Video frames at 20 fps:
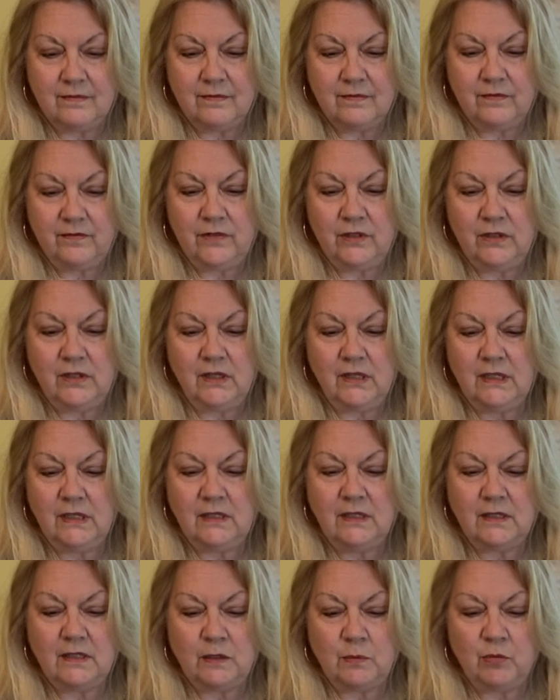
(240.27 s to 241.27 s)
It feels like a
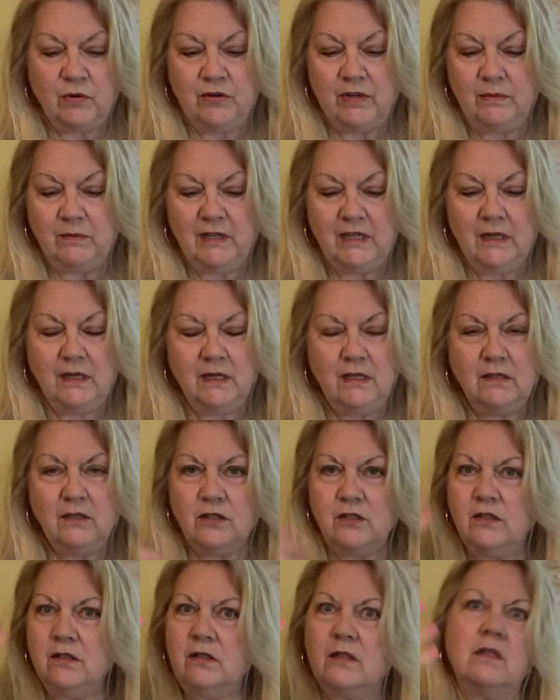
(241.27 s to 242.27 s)
disappointment.
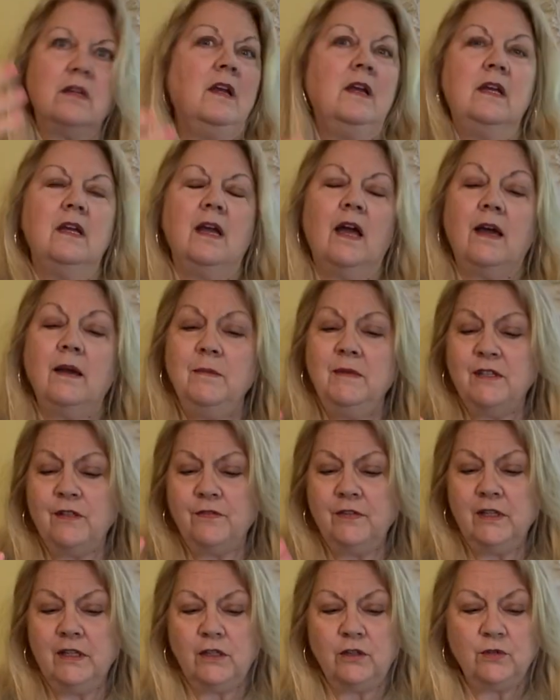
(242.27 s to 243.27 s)
It's just, I just
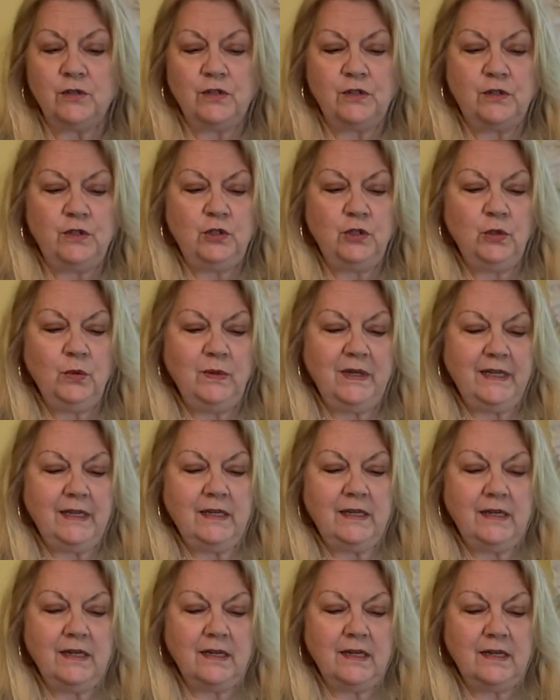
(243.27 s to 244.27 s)
feel like you're stewing
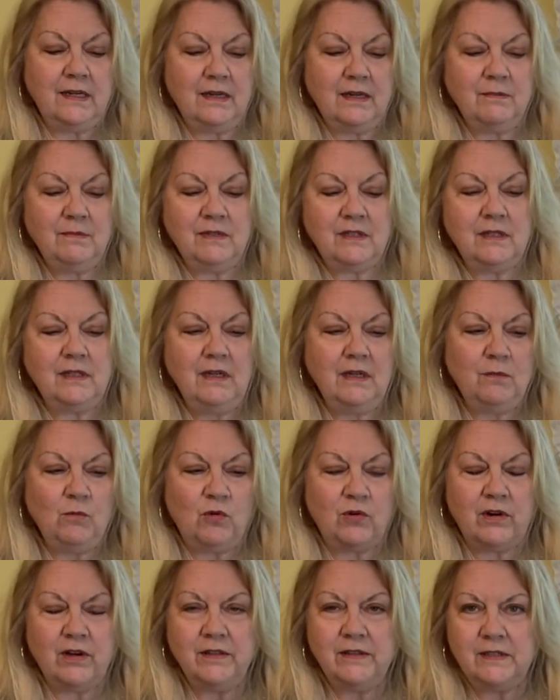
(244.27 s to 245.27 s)
in it and I'm seeing
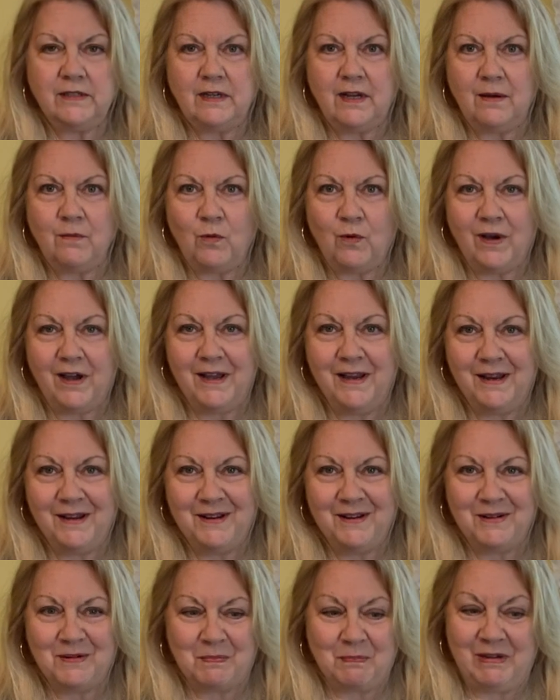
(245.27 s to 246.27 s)
more all the time. Why are
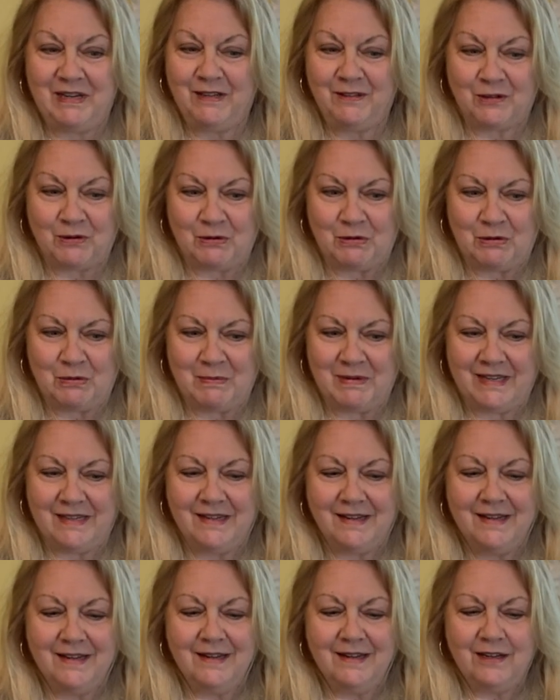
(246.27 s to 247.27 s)
you being the hermit?
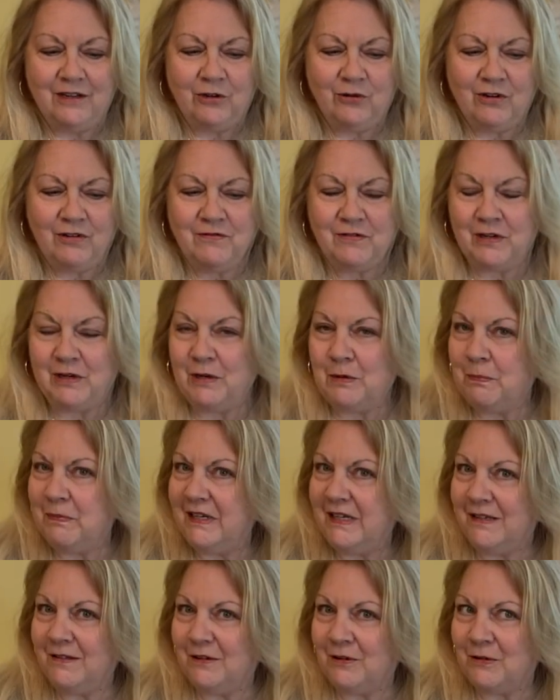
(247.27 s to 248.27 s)
You're over here
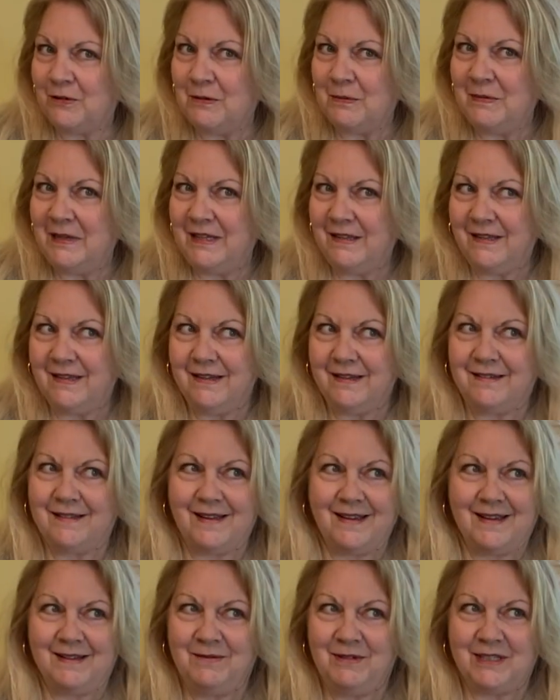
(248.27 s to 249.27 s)
being the hermit like,
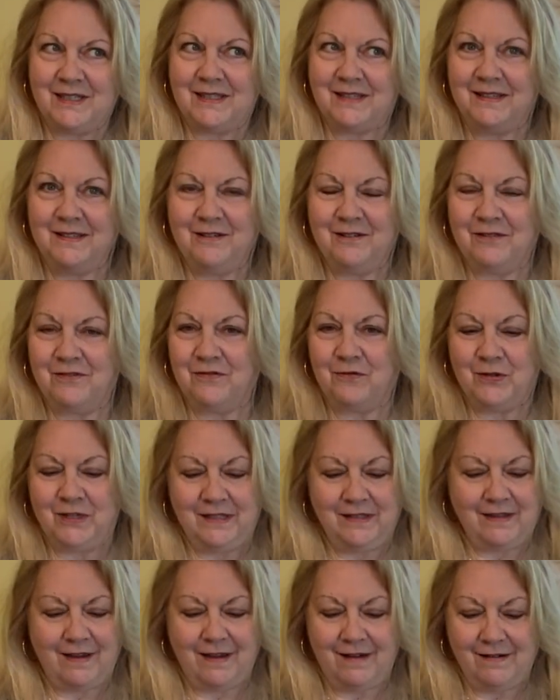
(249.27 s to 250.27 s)
I'm just going to
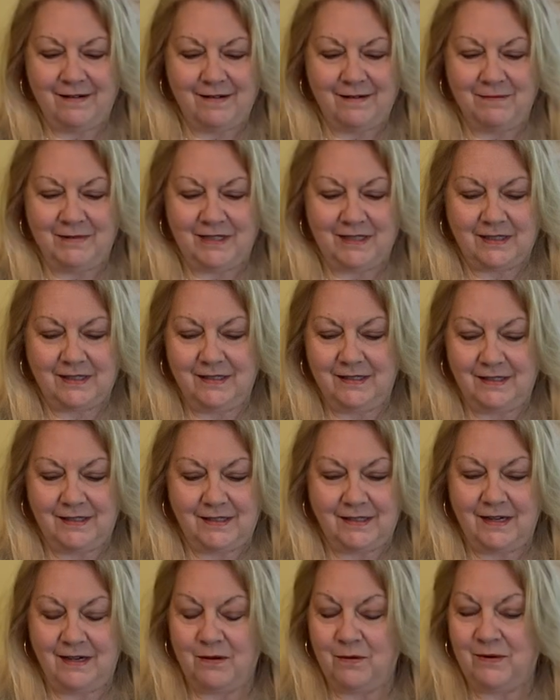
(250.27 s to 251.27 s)
avoid that. I'm just going to
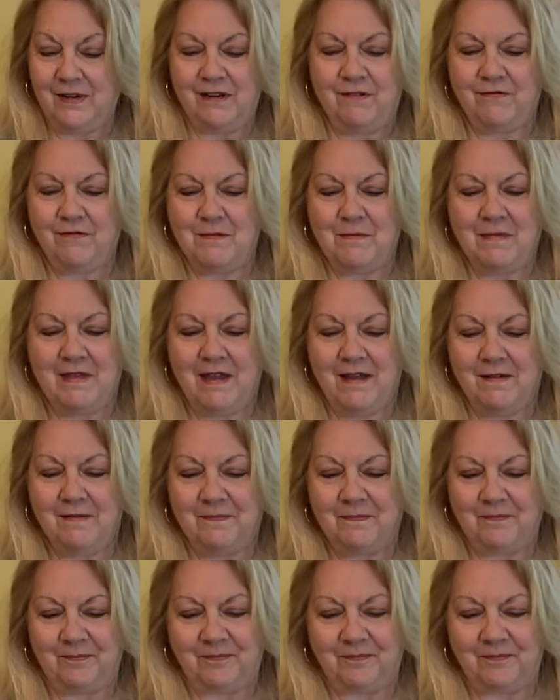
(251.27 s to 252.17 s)
stay away from that.